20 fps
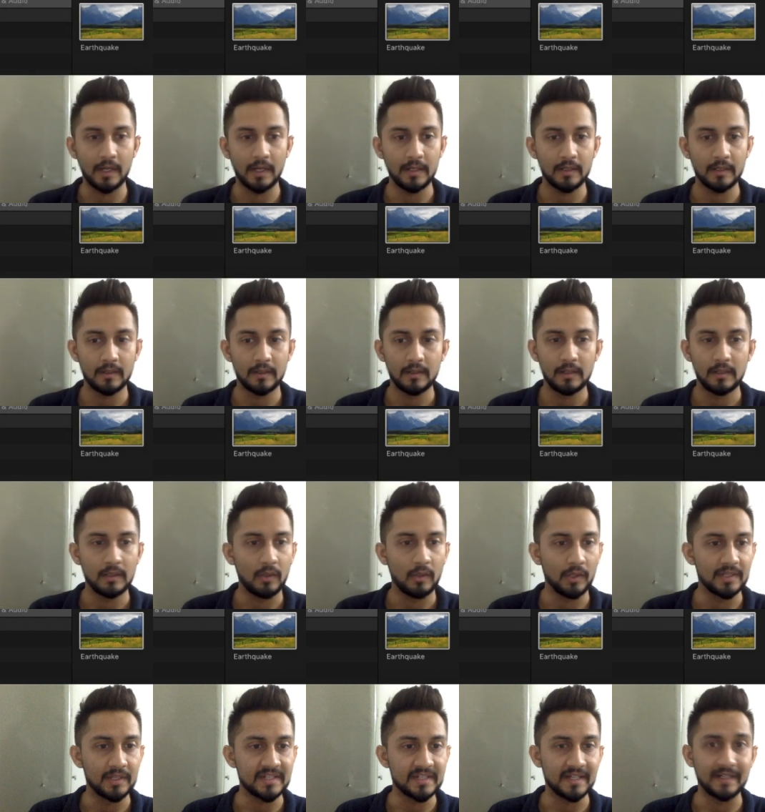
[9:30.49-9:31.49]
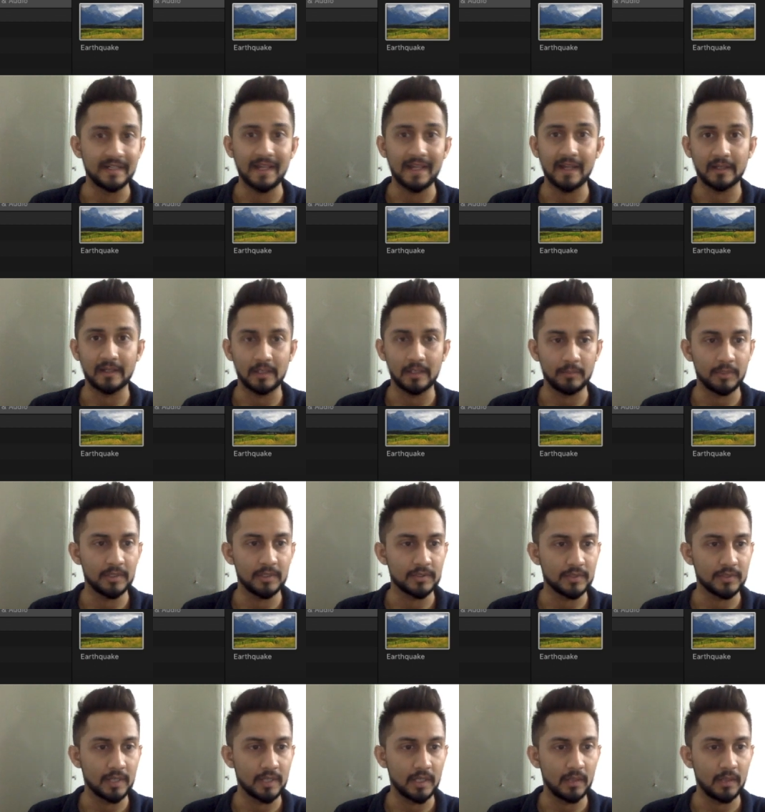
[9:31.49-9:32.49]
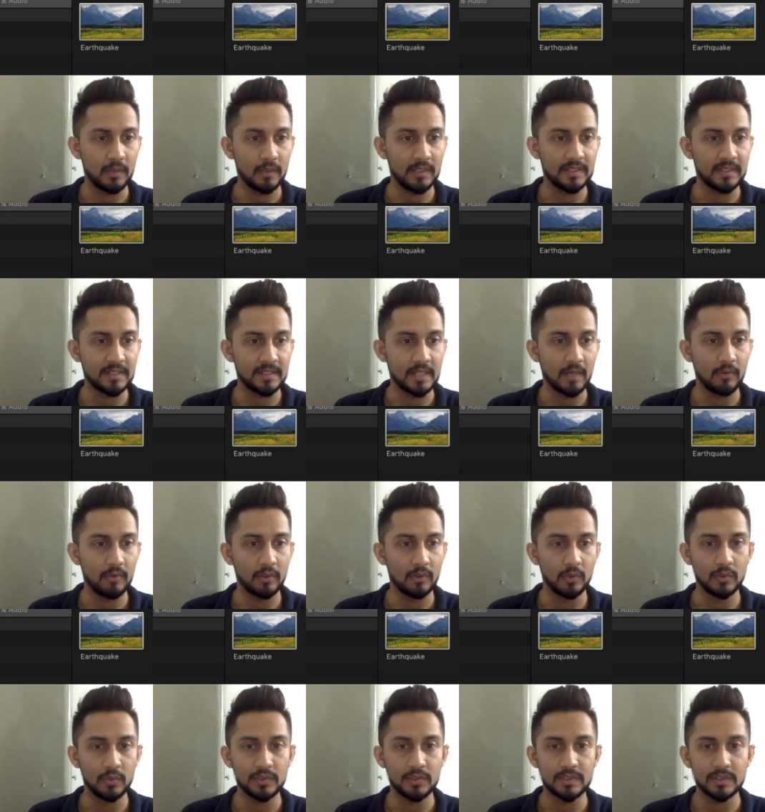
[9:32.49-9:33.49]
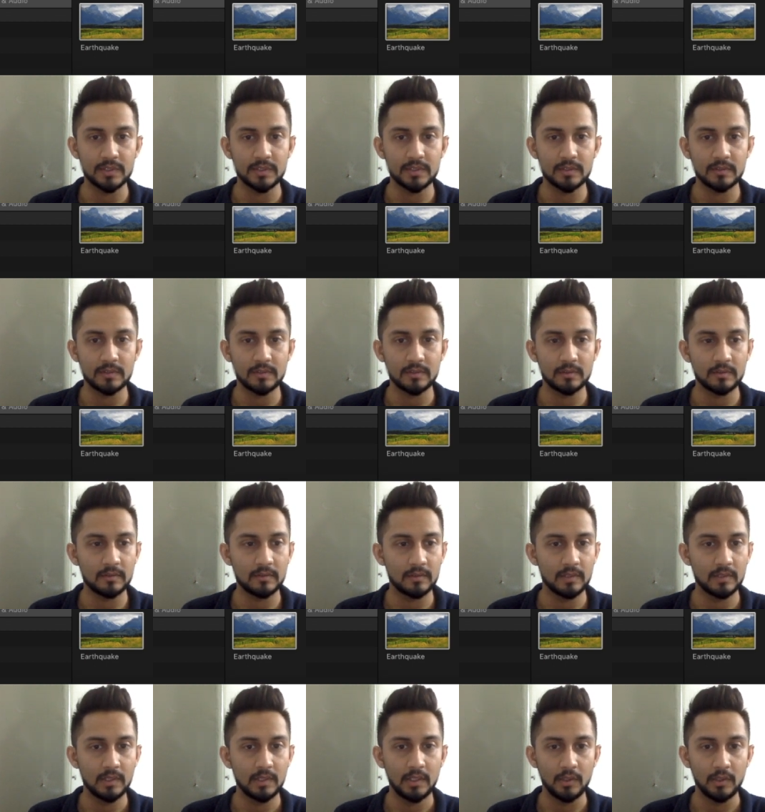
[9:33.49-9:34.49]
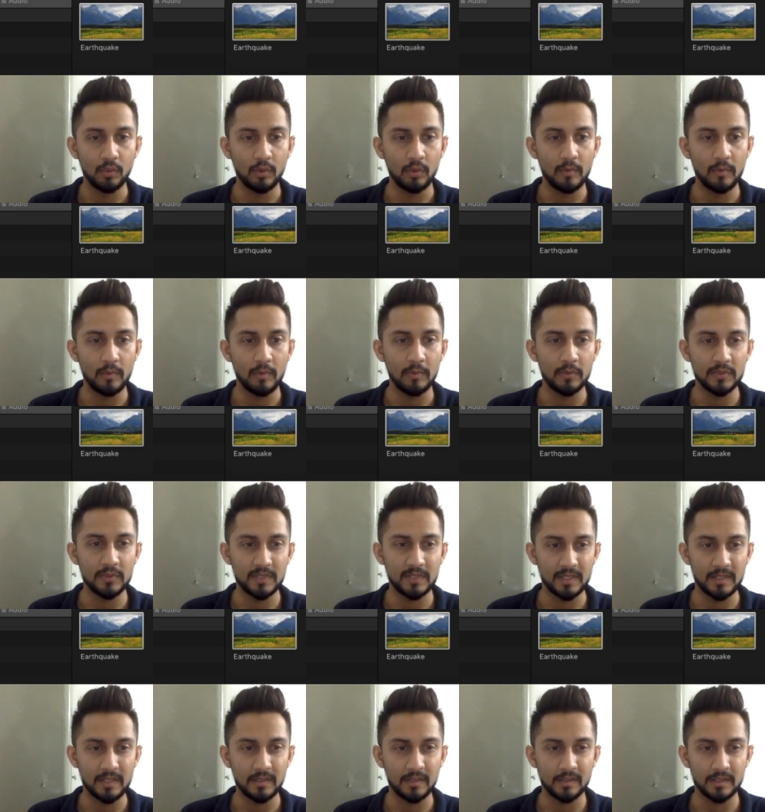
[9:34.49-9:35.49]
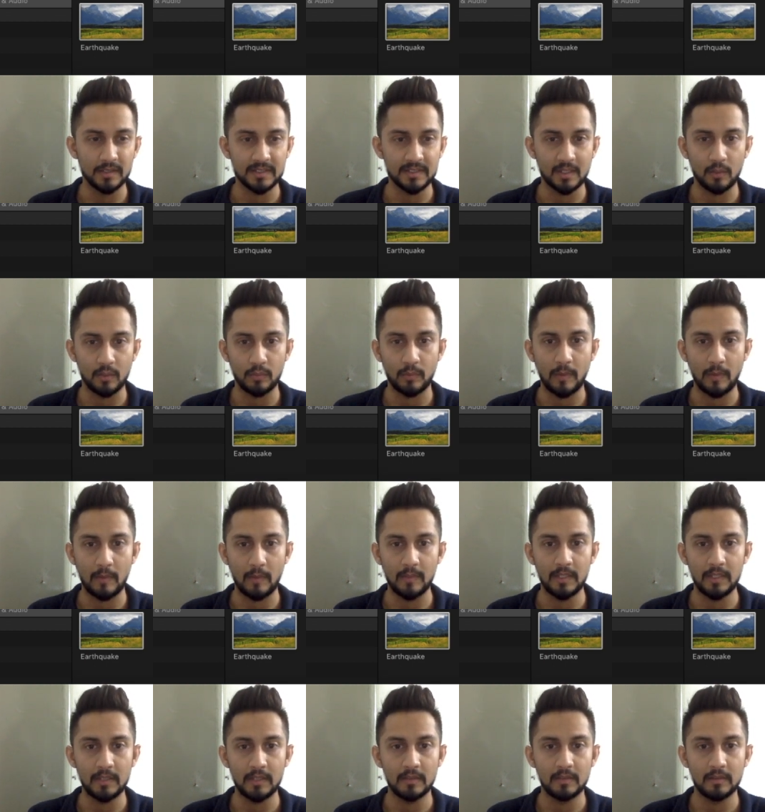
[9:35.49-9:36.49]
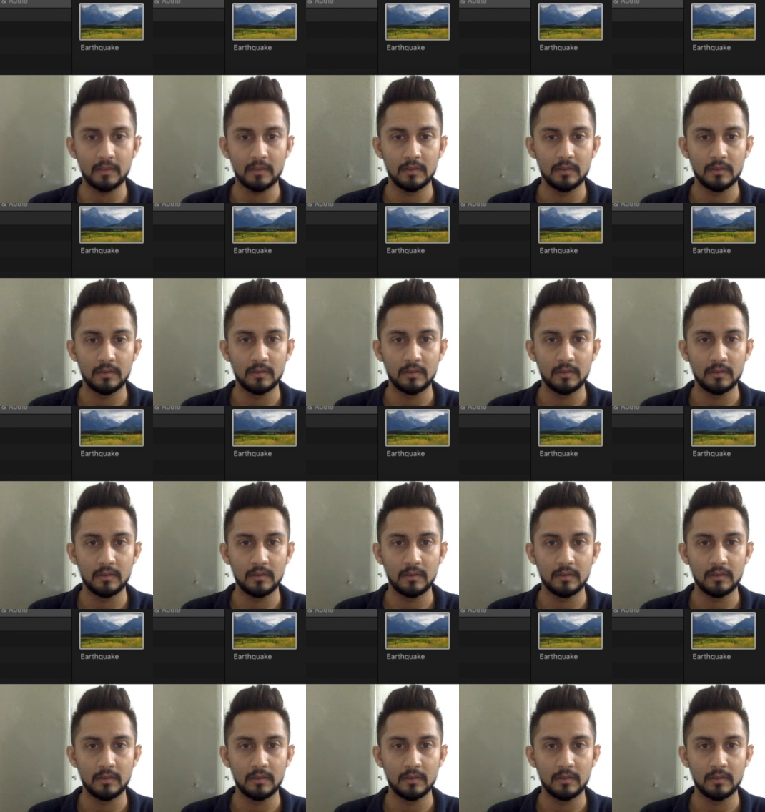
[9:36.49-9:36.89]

Alright, on this entire clip. So now let's see how it goes. You won't be able to hear the sound probably.